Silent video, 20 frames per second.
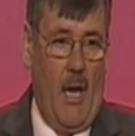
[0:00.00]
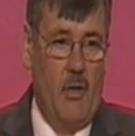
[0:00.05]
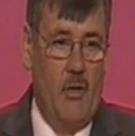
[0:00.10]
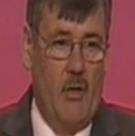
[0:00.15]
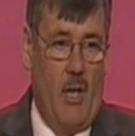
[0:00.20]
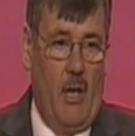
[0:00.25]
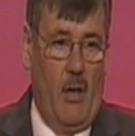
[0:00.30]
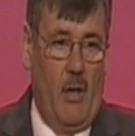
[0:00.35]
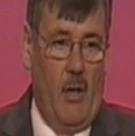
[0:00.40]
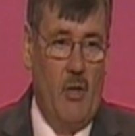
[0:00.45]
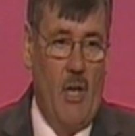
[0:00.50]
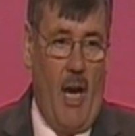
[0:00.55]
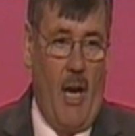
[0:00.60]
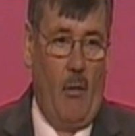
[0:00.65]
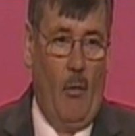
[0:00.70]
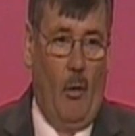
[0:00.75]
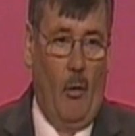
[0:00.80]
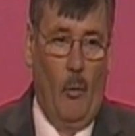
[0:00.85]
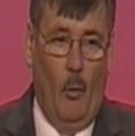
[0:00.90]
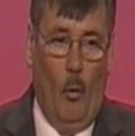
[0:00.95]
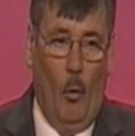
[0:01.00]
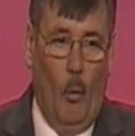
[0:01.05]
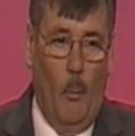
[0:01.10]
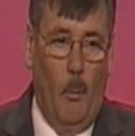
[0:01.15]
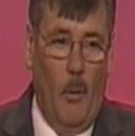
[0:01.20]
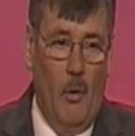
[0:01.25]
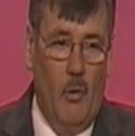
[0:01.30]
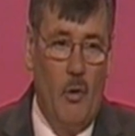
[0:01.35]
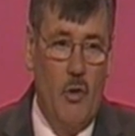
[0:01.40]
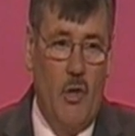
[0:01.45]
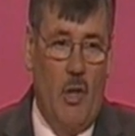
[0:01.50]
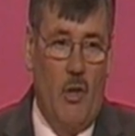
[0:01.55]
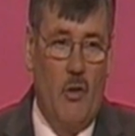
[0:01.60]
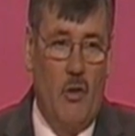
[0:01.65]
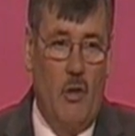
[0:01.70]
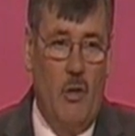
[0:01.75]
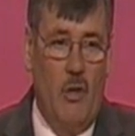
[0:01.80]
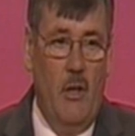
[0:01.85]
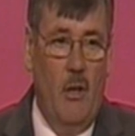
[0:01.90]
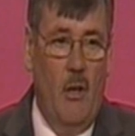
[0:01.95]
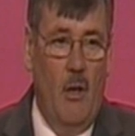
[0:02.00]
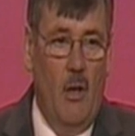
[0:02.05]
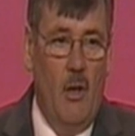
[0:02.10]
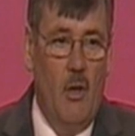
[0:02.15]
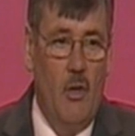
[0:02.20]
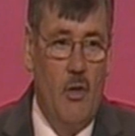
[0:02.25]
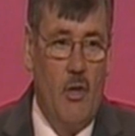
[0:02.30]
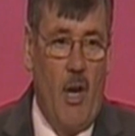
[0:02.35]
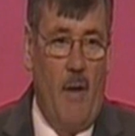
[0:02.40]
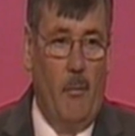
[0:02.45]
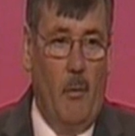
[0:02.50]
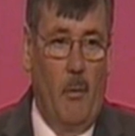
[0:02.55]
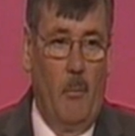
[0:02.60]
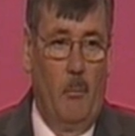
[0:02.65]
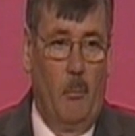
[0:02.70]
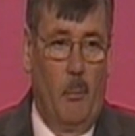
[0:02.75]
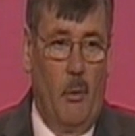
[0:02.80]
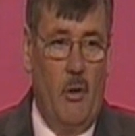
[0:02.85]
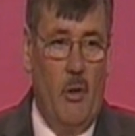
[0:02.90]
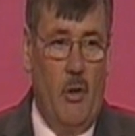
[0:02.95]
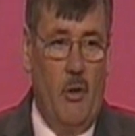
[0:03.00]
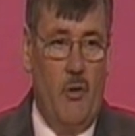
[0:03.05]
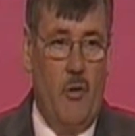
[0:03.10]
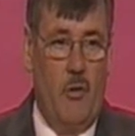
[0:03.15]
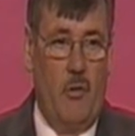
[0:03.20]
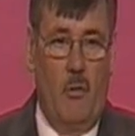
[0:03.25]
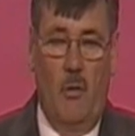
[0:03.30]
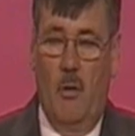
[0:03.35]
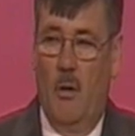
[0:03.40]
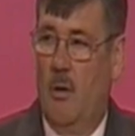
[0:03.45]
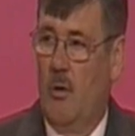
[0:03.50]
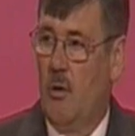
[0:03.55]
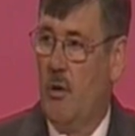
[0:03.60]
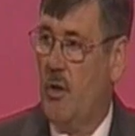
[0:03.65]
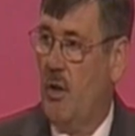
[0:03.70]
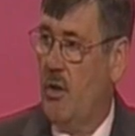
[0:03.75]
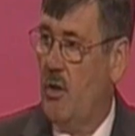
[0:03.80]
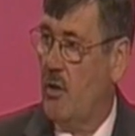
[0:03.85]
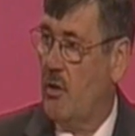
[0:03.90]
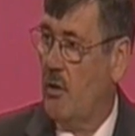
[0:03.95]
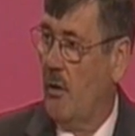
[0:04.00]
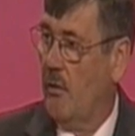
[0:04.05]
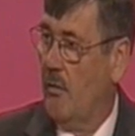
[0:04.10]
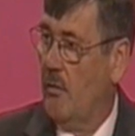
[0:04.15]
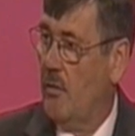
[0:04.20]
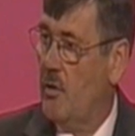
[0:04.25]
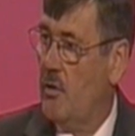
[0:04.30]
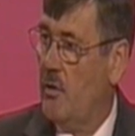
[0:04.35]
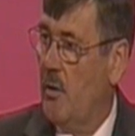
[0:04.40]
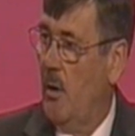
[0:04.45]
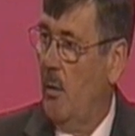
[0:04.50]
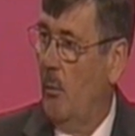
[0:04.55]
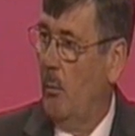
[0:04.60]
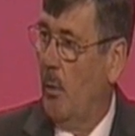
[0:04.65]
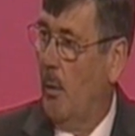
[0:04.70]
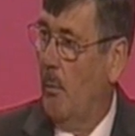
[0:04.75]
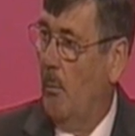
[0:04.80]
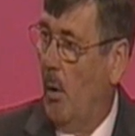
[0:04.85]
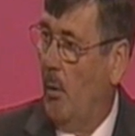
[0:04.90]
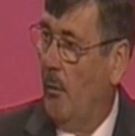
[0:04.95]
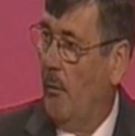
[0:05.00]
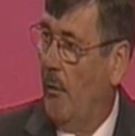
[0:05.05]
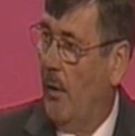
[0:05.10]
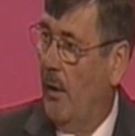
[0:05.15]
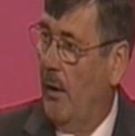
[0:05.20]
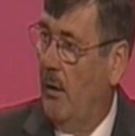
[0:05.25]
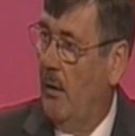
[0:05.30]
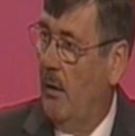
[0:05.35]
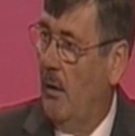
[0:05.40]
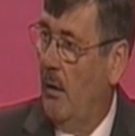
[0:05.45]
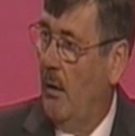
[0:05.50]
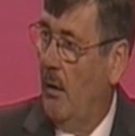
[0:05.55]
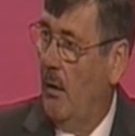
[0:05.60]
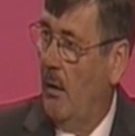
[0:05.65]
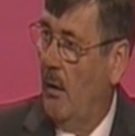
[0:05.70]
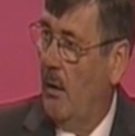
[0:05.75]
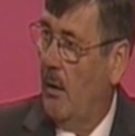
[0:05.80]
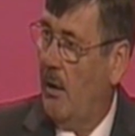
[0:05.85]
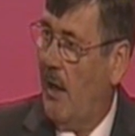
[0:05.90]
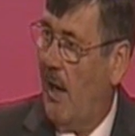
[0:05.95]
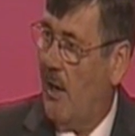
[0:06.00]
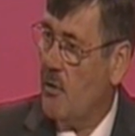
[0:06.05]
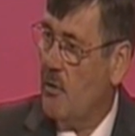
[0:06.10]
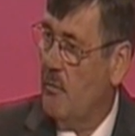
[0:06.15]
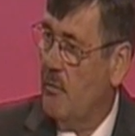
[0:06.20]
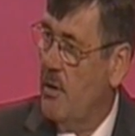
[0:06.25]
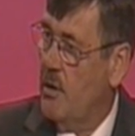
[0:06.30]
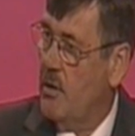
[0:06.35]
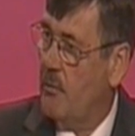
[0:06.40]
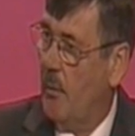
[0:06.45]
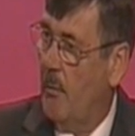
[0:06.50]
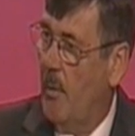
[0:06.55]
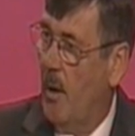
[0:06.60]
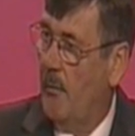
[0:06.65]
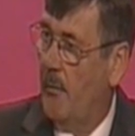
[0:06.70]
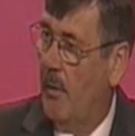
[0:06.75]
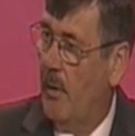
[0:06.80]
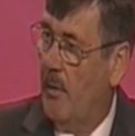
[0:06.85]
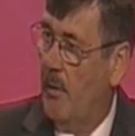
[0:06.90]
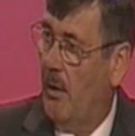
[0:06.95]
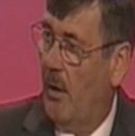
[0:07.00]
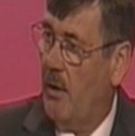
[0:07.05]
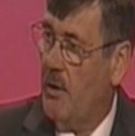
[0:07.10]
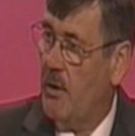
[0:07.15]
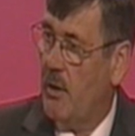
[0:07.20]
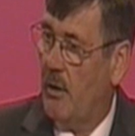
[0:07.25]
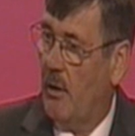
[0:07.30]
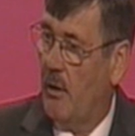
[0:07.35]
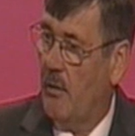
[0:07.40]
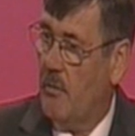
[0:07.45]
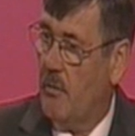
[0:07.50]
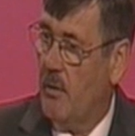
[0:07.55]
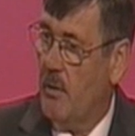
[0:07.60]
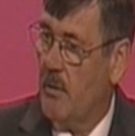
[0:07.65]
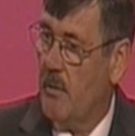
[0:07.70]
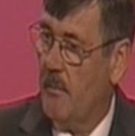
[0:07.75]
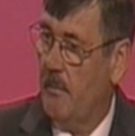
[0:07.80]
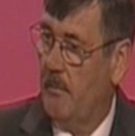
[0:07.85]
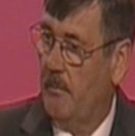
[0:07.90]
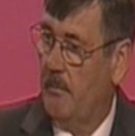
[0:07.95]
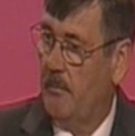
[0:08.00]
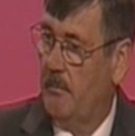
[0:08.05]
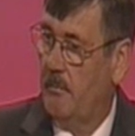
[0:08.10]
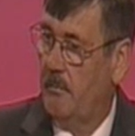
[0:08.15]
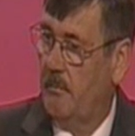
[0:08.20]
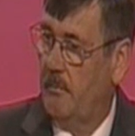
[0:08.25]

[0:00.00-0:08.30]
as an attack on all, but 67 British citizens were among the casualties from over 90 countries.